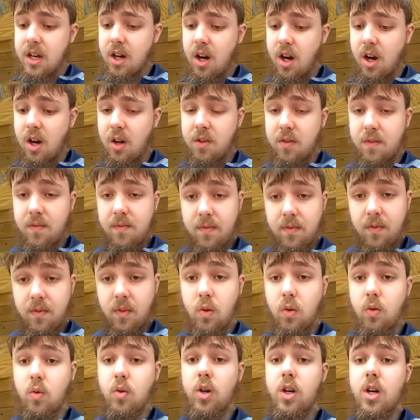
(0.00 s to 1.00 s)
on the
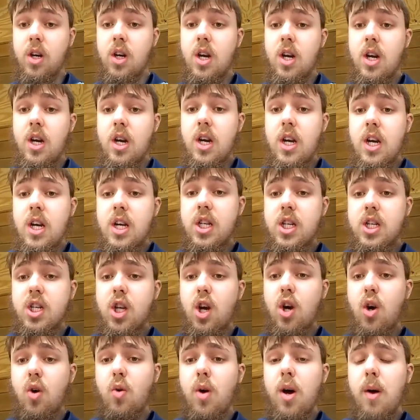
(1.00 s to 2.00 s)
floor.
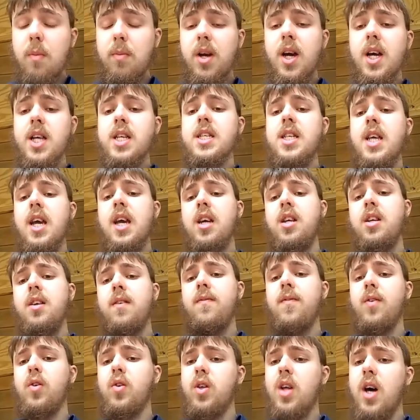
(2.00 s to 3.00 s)
So, I'm not saying
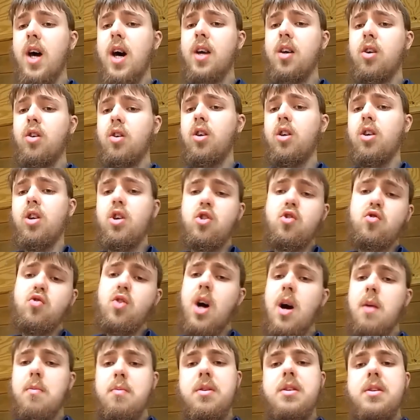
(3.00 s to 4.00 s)
if you lie you're going to
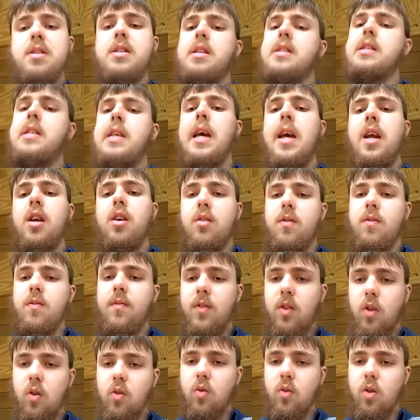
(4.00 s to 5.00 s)
drop dead on the
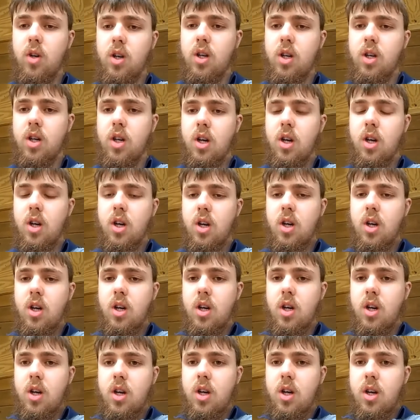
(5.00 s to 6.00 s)
floor.
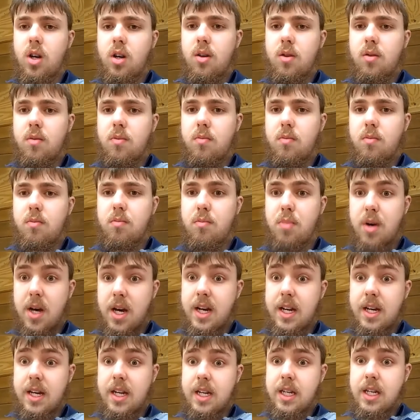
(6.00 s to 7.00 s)

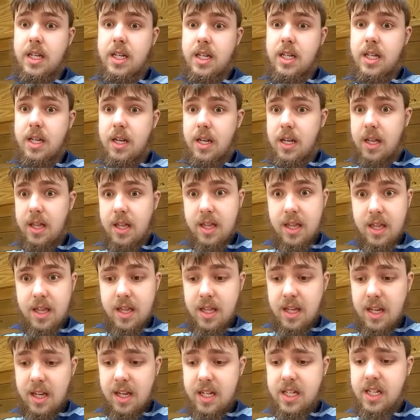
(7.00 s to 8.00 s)
But
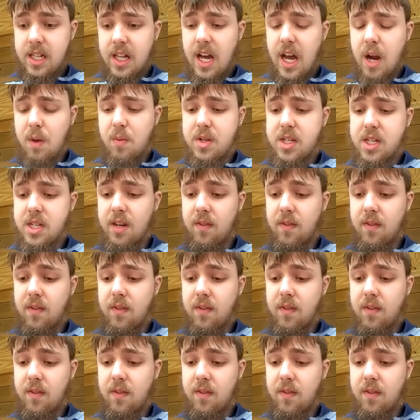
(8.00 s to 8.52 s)
his lie was